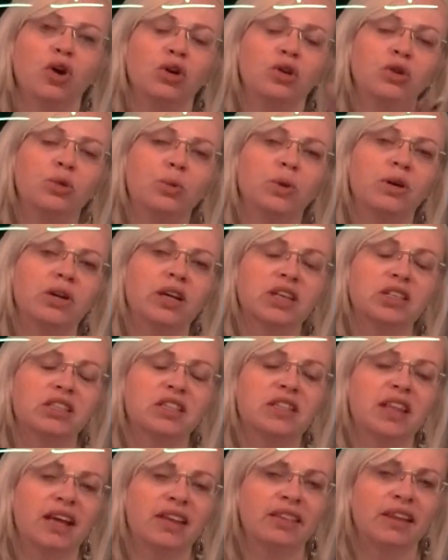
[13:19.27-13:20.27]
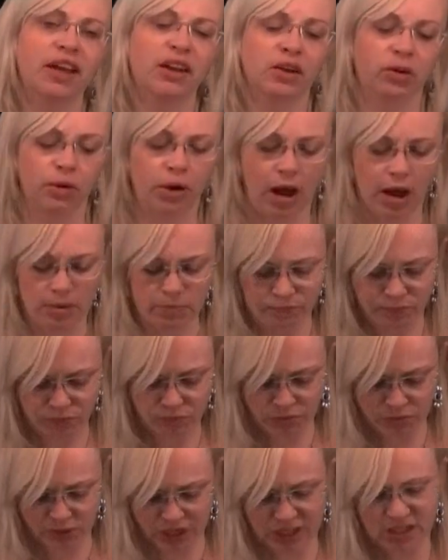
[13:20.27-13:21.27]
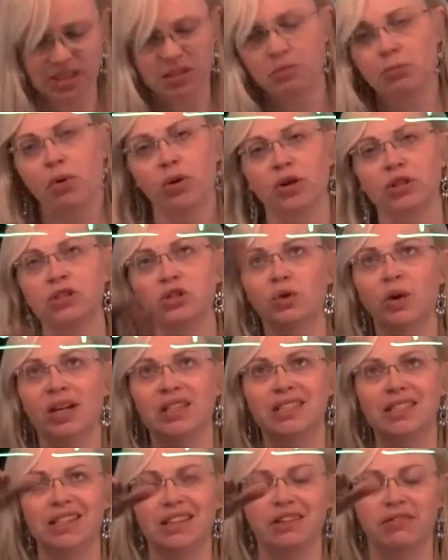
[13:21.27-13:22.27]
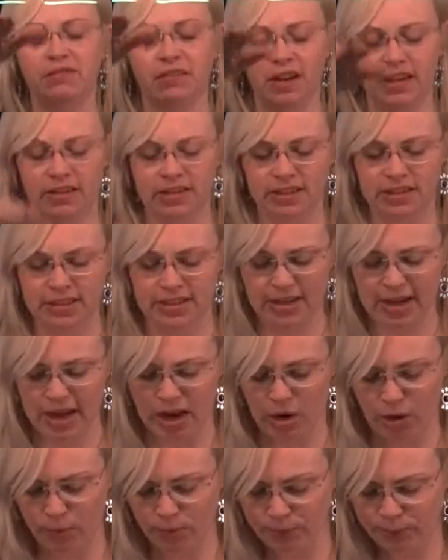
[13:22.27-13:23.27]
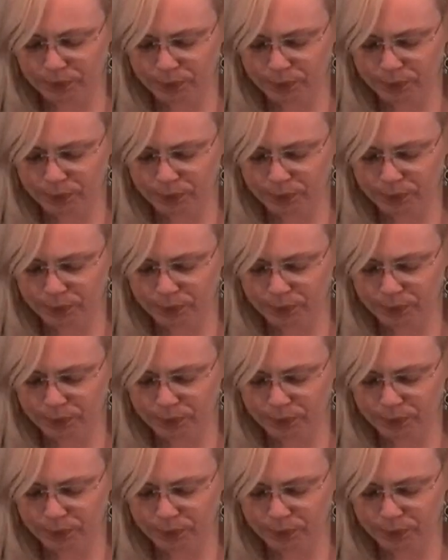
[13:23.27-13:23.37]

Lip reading: You will get to that later on, but it's important to identify this now.